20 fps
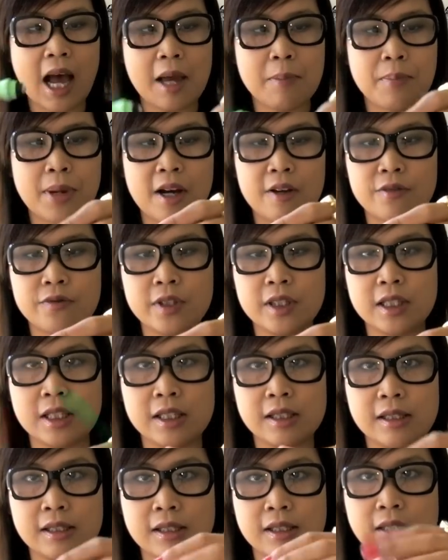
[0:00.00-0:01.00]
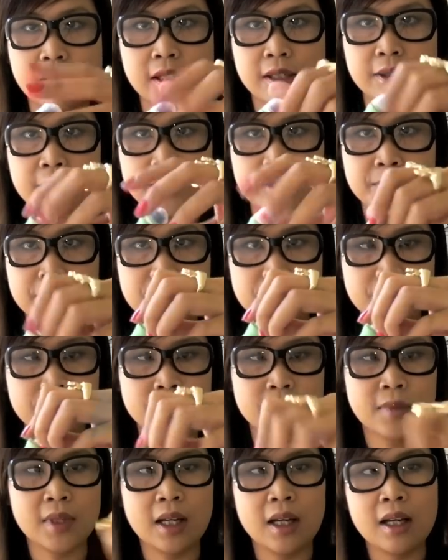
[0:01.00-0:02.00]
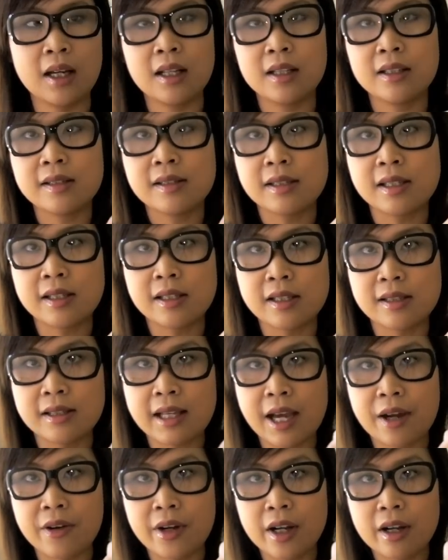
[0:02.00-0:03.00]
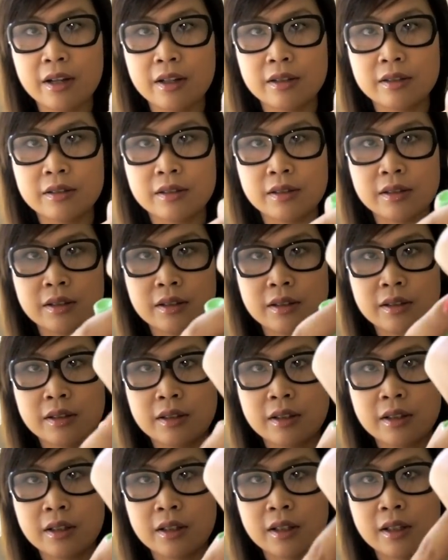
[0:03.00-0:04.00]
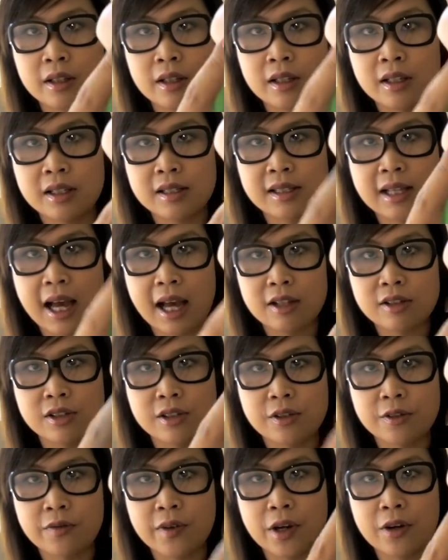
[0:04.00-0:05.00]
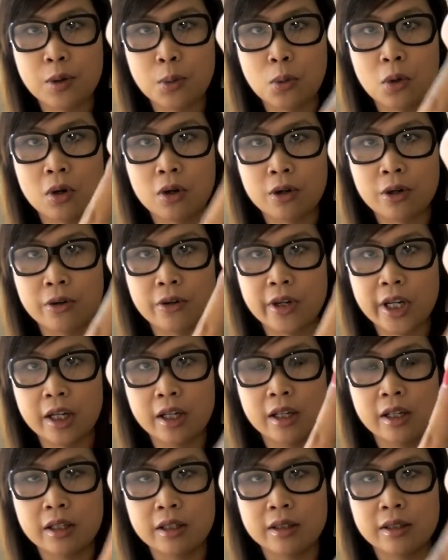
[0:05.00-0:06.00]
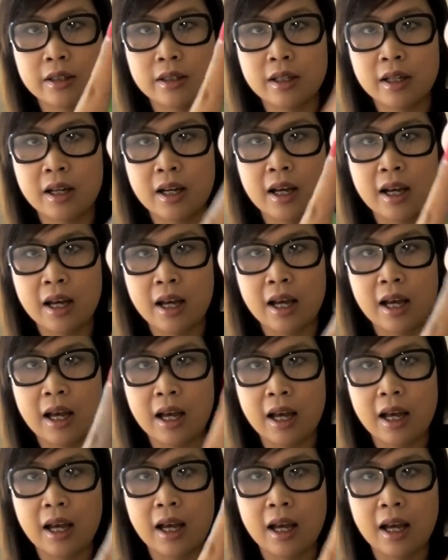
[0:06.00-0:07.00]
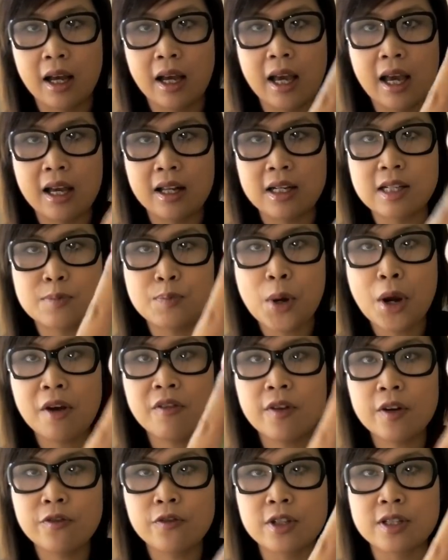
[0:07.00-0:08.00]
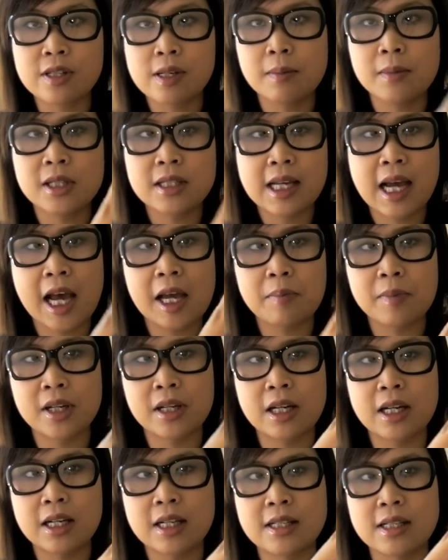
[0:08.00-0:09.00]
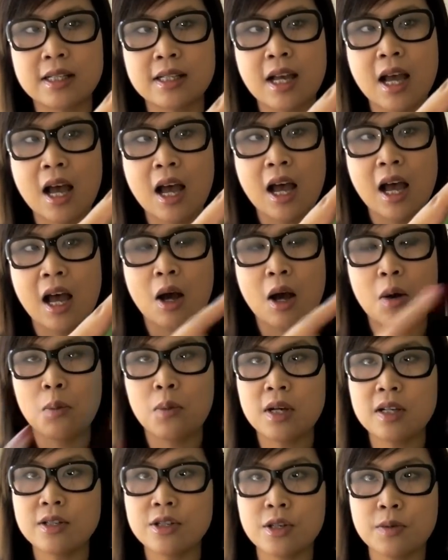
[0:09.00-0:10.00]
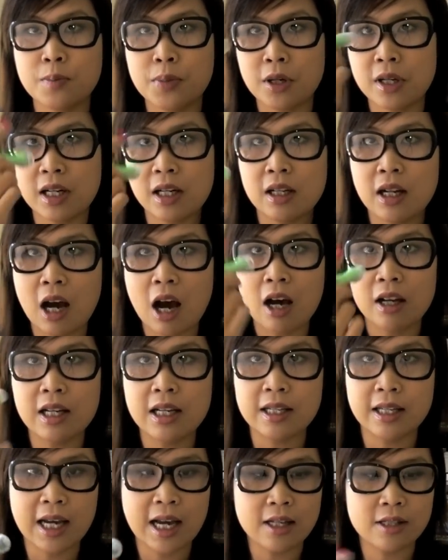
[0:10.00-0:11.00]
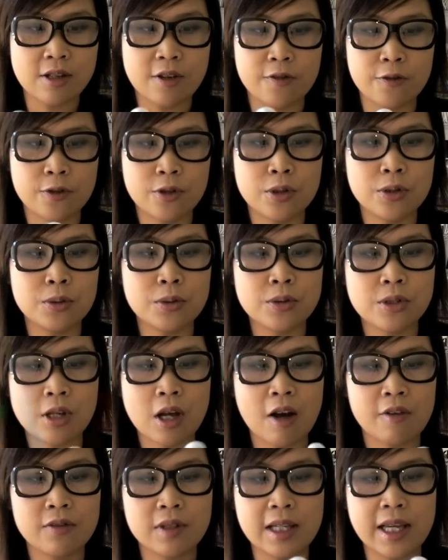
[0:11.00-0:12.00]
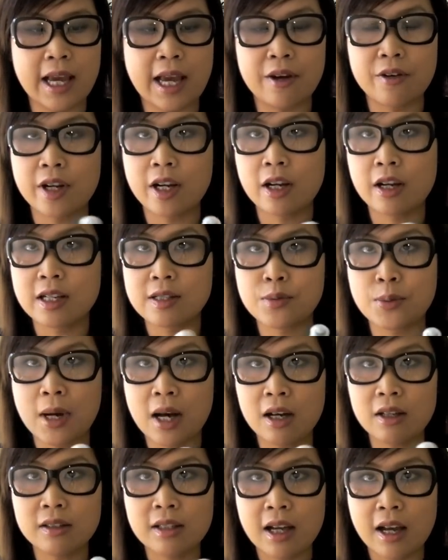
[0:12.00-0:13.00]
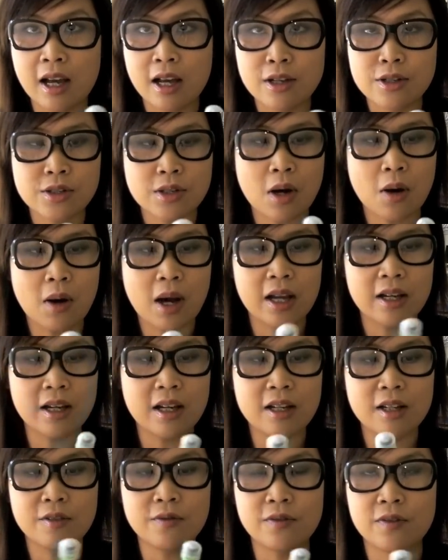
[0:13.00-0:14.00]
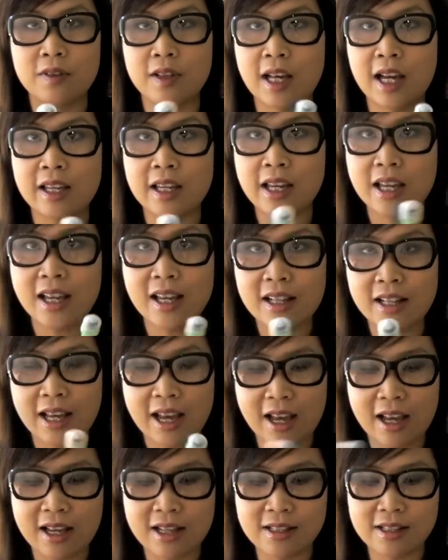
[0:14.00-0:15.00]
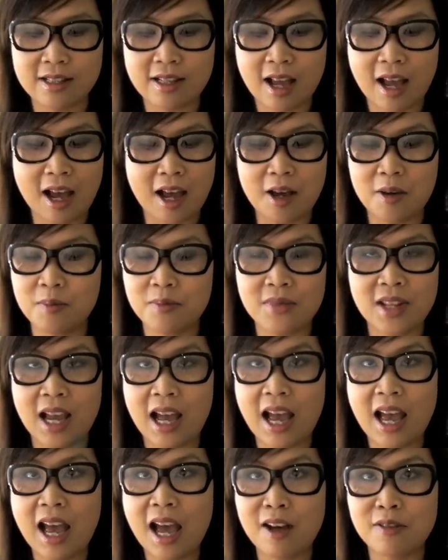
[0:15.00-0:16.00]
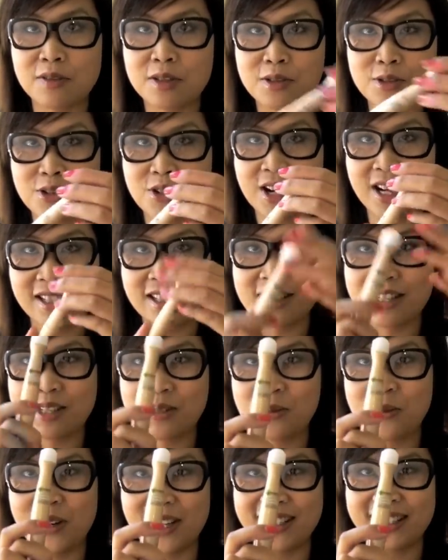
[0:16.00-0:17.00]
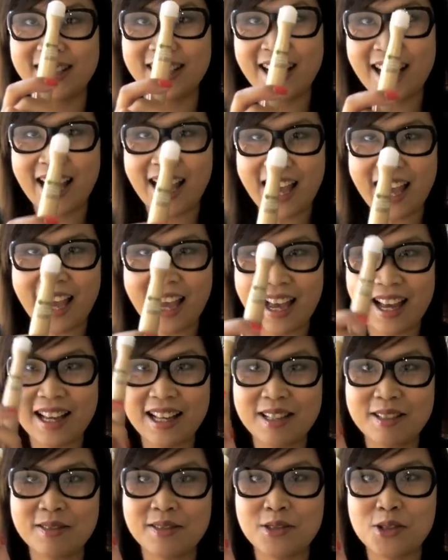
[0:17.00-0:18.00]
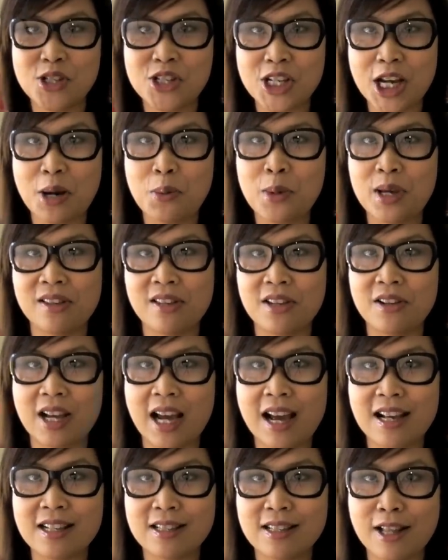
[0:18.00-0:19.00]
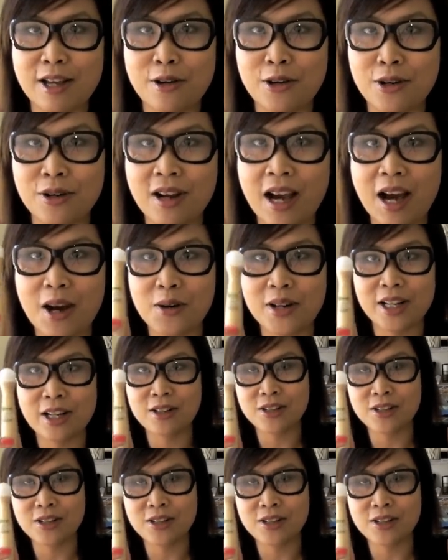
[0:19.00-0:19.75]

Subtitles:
eye puffiness. See this area? It's actually very watery. And it's perfect for summertime because once you put it on, it kind of cools off the area as well. So I kind of like it, and I have to try this one and share with you guys later how it